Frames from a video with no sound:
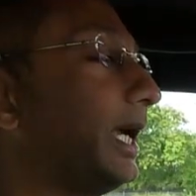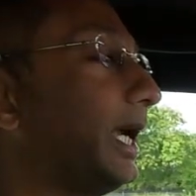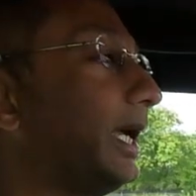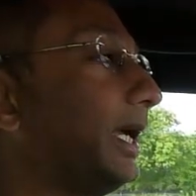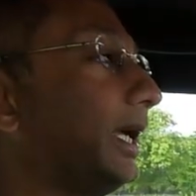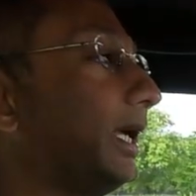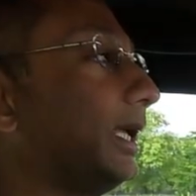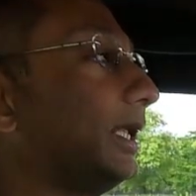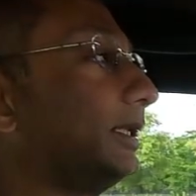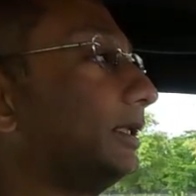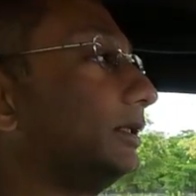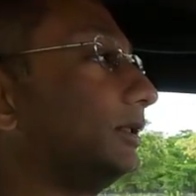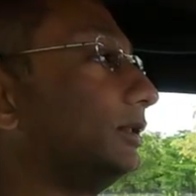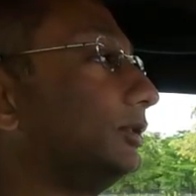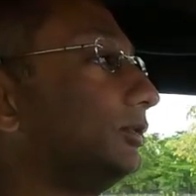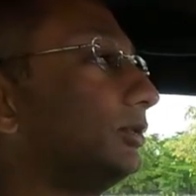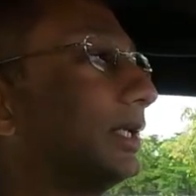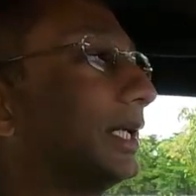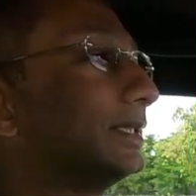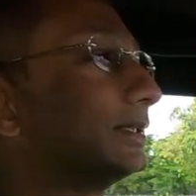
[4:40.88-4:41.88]
And
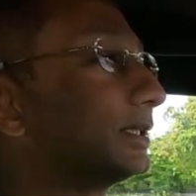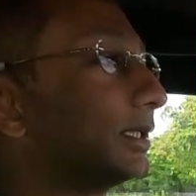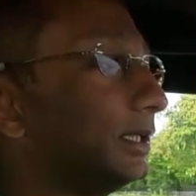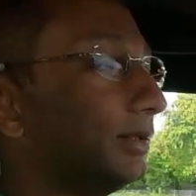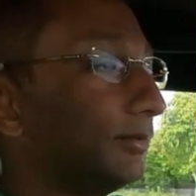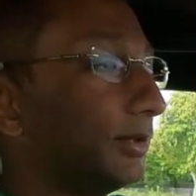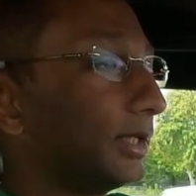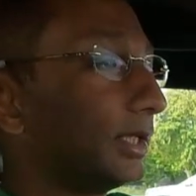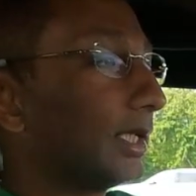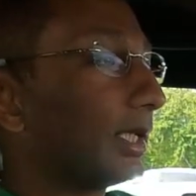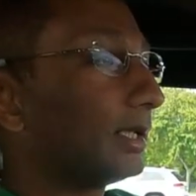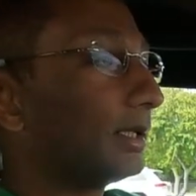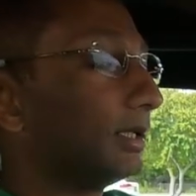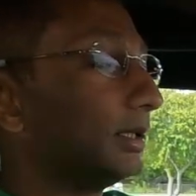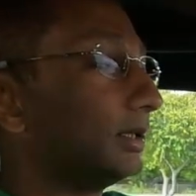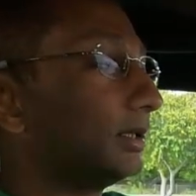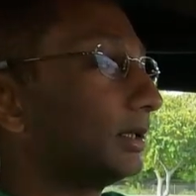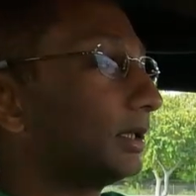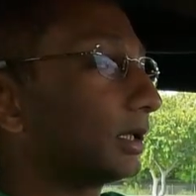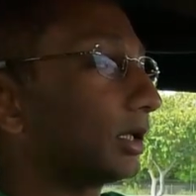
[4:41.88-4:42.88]
you guys can even get
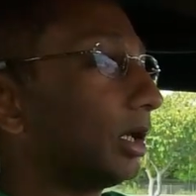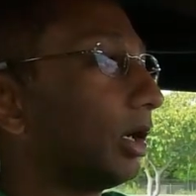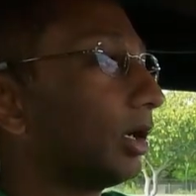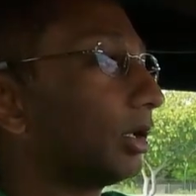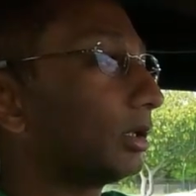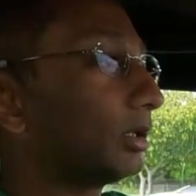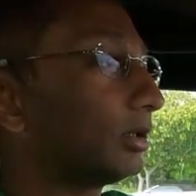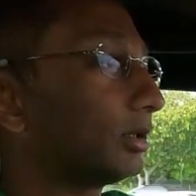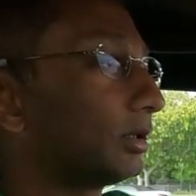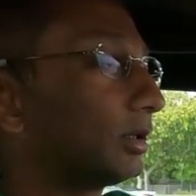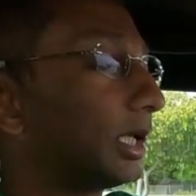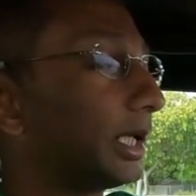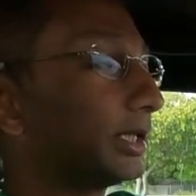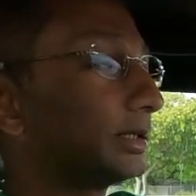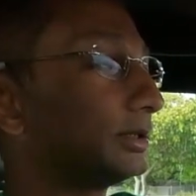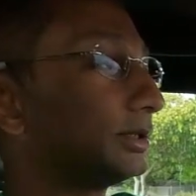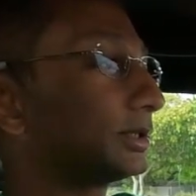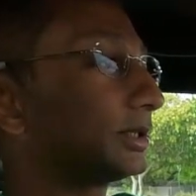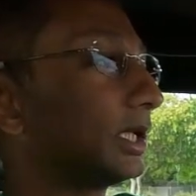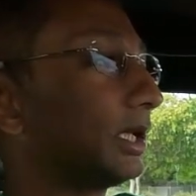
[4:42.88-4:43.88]
it color. I
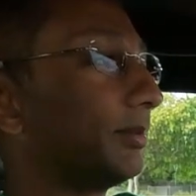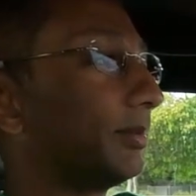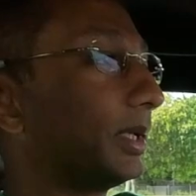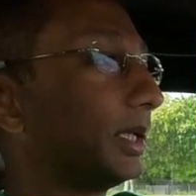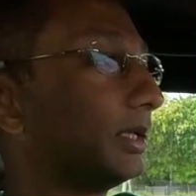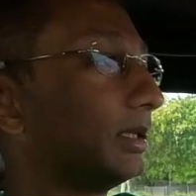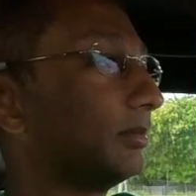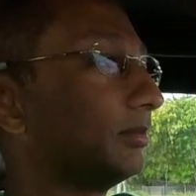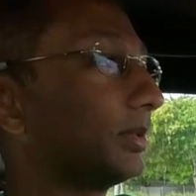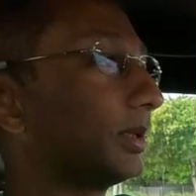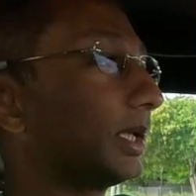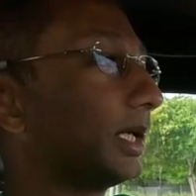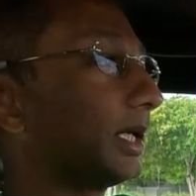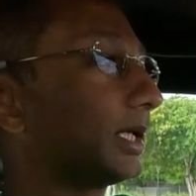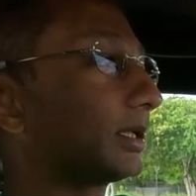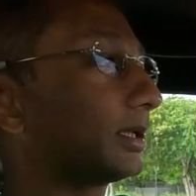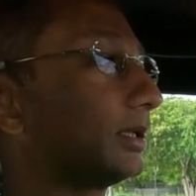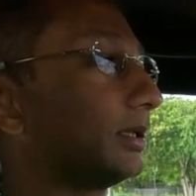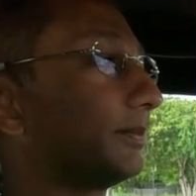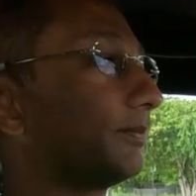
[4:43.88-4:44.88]
just got mine in black.